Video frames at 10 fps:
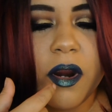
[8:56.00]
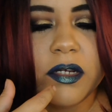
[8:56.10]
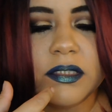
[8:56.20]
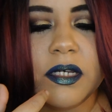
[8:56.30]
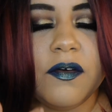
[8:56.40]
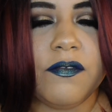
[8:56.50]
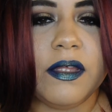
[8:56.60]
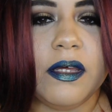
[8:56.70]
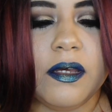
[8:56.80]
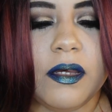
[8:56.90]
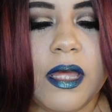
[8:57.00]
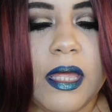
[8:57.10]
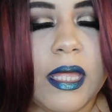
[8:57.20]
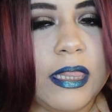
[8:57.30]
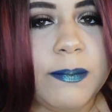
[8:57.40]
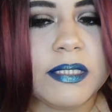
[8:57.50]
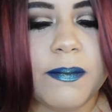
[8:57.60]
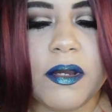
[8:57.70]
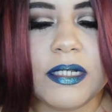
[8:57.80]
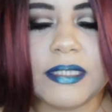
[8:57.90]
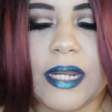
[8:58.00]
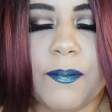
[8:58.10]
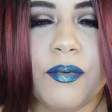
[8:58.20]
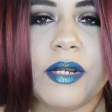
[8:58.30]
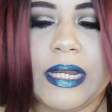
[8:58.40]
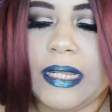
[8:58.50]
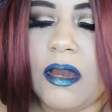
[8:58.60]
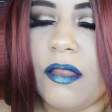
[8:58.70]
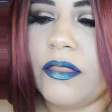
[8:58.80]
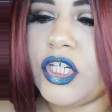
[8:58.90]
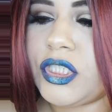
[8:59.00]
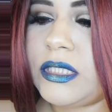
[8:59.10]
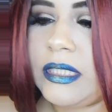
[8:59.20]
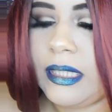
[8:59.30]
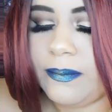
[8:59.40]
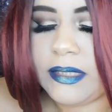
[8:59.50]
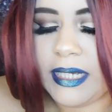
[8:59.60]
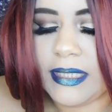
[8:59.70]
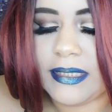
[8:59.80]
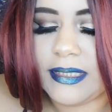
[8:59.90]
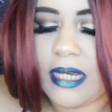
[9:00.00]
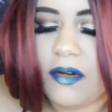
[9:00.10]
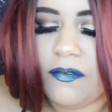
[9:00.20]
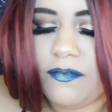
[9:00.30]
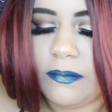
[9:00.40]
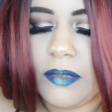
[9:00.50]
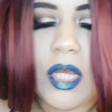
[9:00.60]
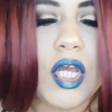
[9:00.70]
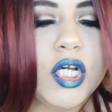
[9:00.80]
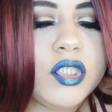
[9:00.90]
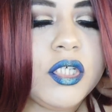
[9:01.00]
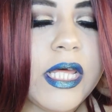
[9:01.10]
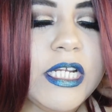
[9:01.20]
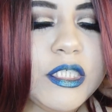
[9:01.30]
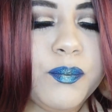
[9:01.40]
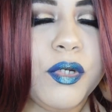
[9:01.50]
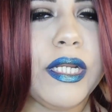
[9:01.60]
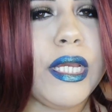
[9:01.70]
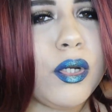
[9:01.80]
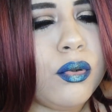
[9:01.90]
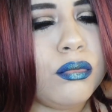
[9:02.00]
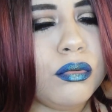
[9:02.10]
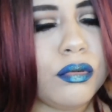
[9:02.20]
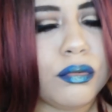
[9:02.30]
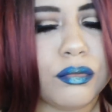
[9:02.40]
parts of the lips came out, because I didn't put any on there, just the lipstick itself. So that is pretty cool.